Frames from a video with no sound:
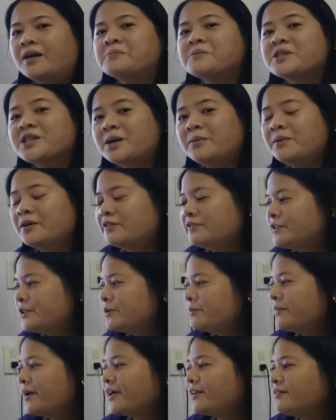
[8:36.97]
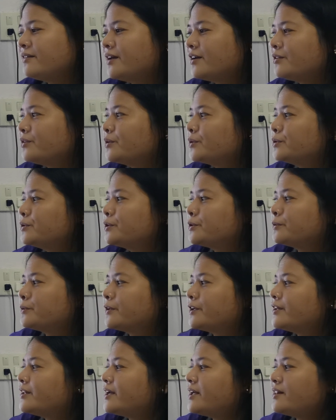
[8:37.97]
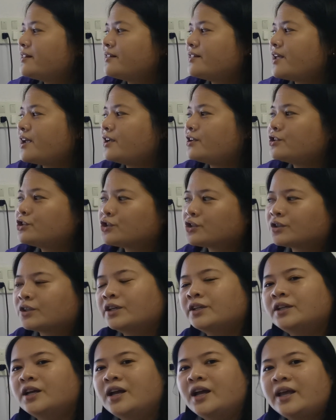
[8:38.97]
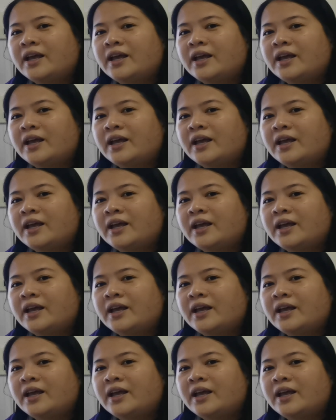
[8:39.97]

Some of you might not know the word endangered.